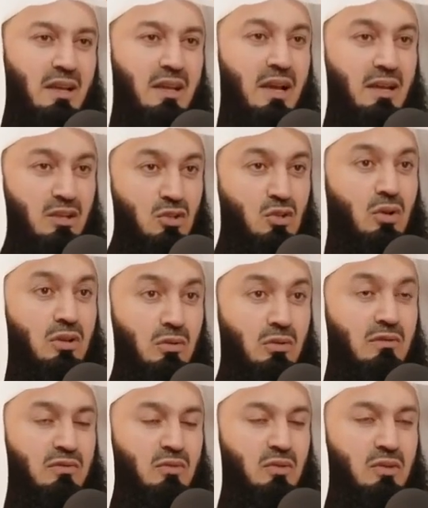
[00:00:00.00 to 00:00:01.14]
I enjoy
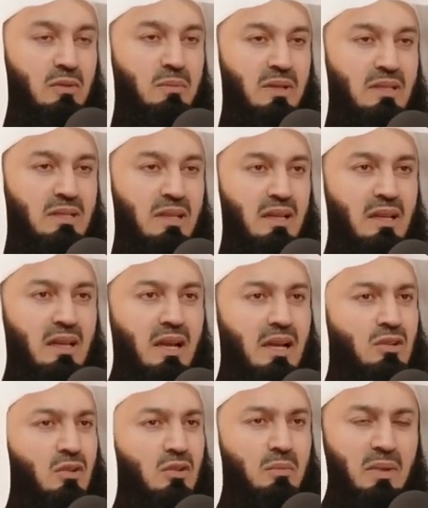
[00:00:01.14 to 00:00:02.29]
good food, but
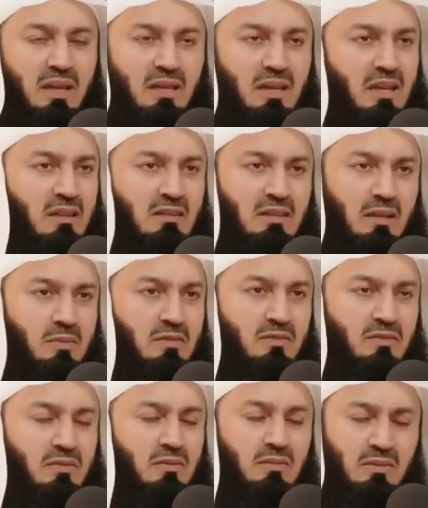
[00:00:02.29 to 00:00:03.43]
I don't mind any type of
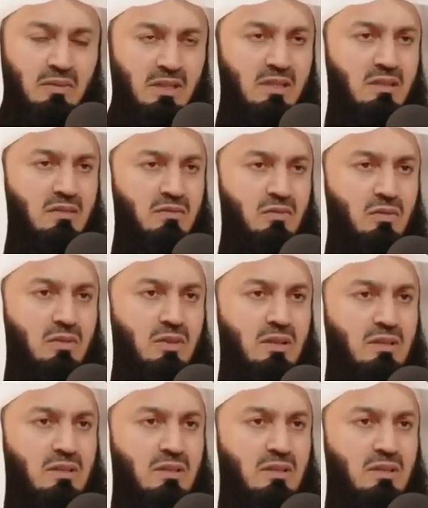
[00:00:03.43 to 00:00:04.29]
decent food.